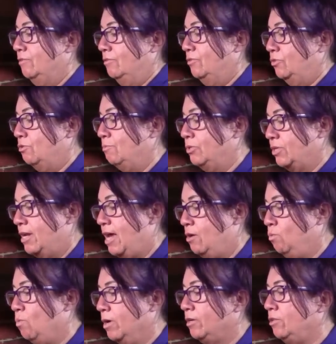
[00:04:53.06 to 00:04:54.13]
So I'm just going to add
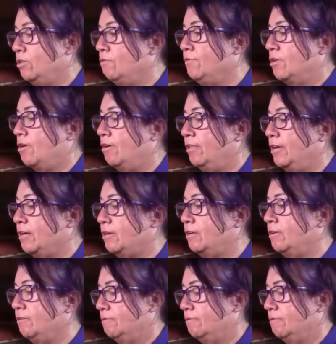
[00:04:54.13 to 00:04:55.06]
1 clove of garlic.